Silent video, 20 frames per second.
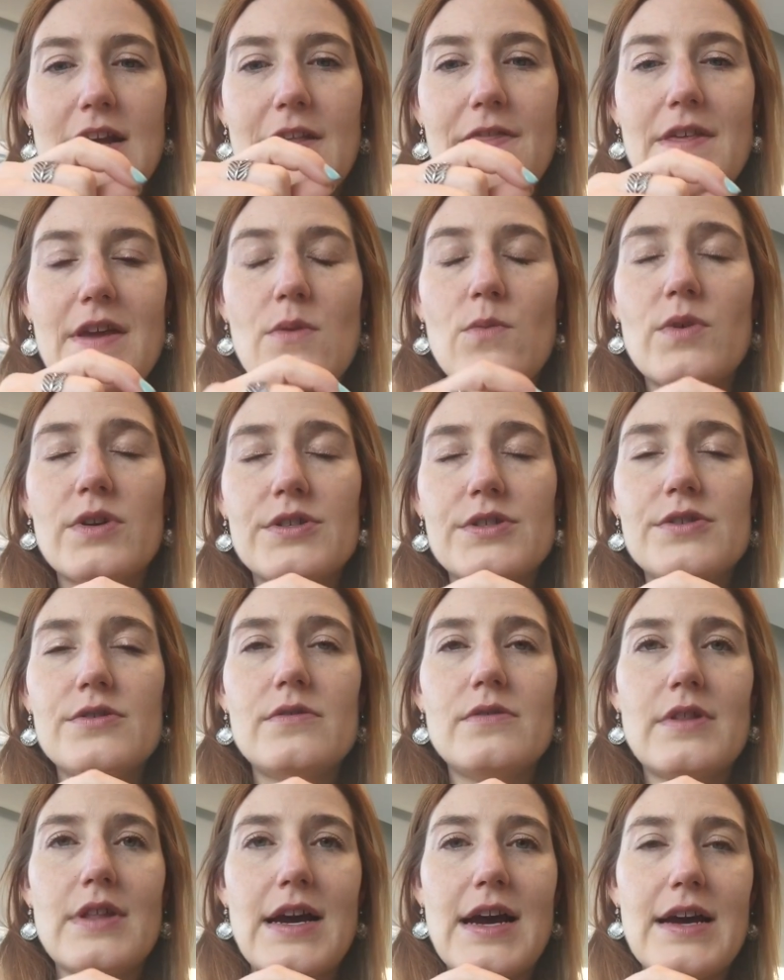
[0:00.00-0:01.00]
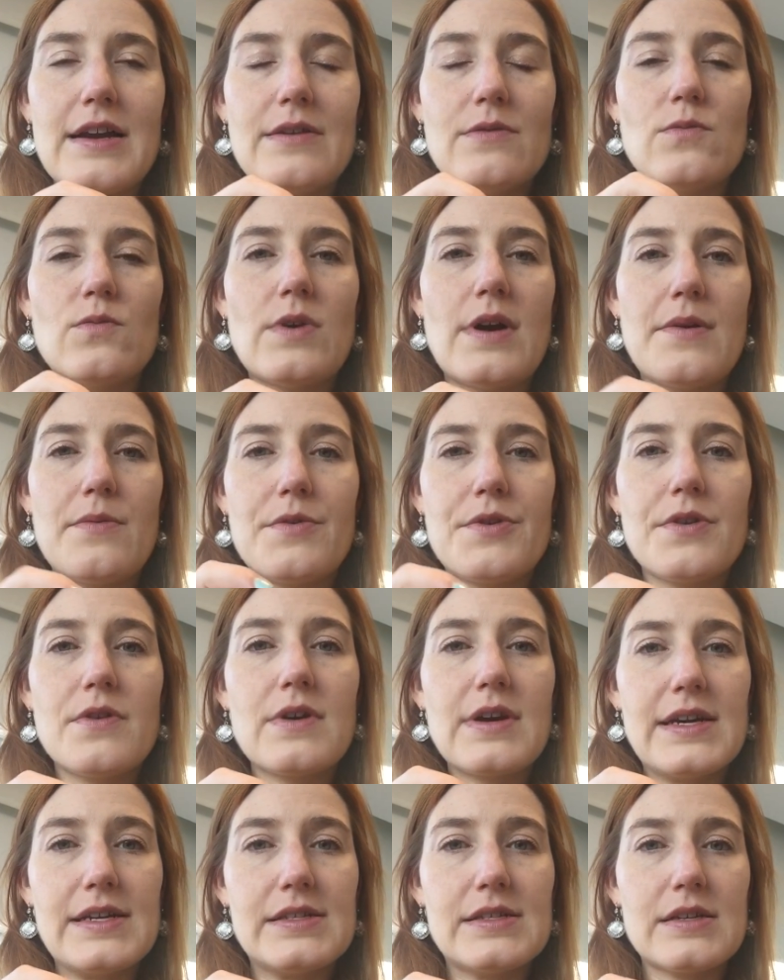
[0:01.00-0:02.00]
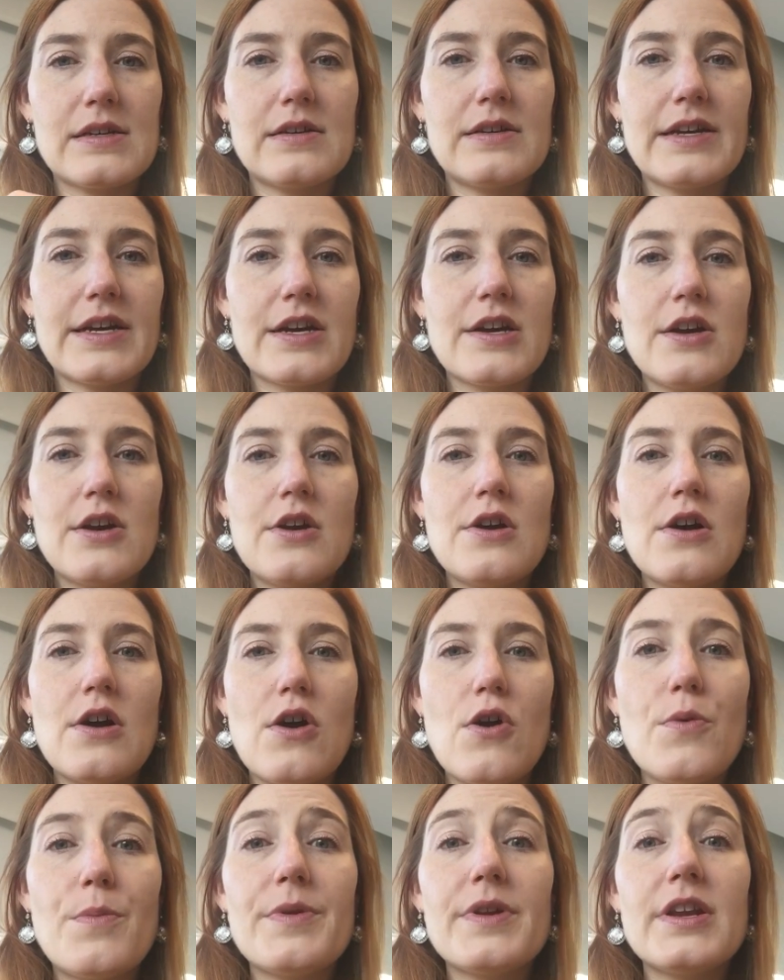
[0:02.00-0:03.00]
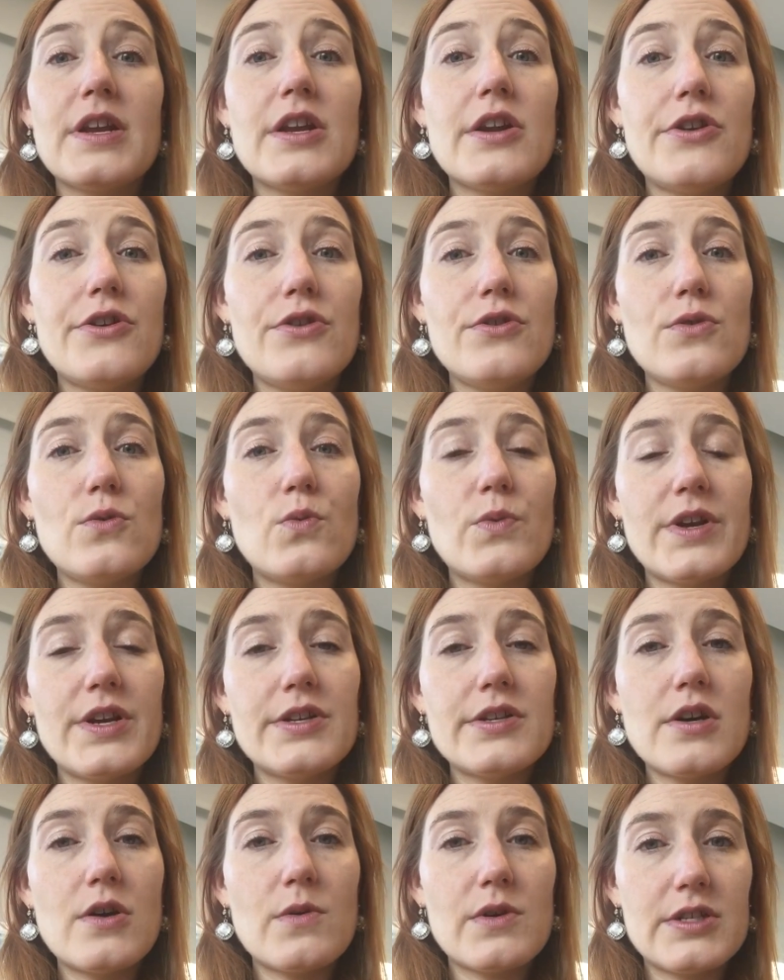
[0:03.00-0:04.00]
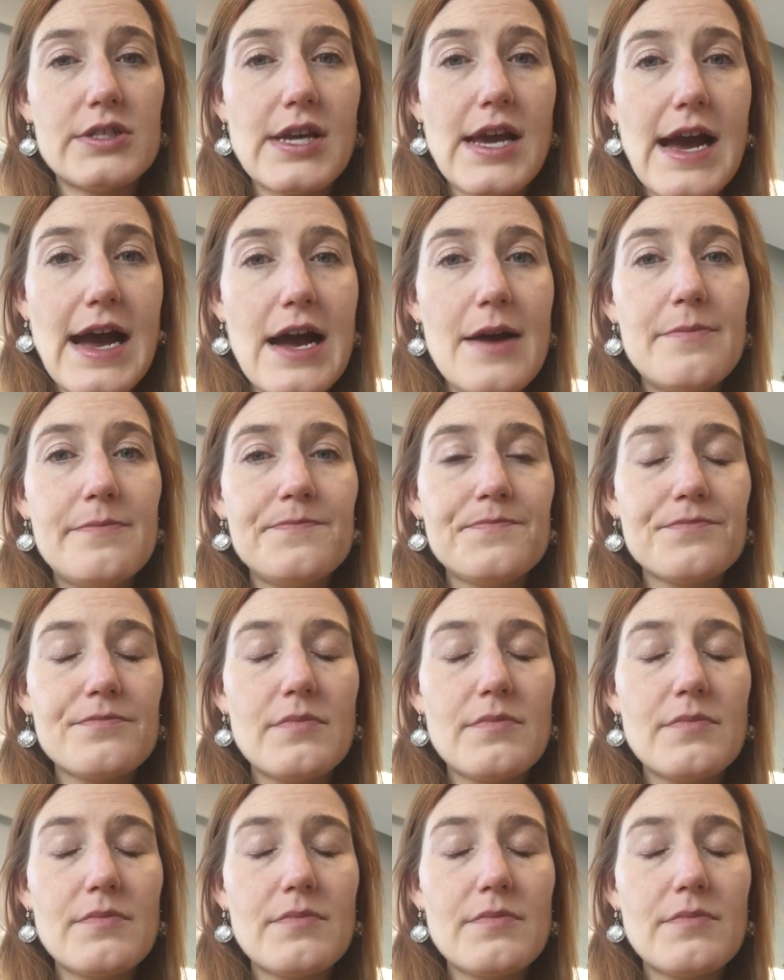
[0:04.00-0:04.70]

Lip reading: And then once you do that, I want you guys to click open in a new window or tab.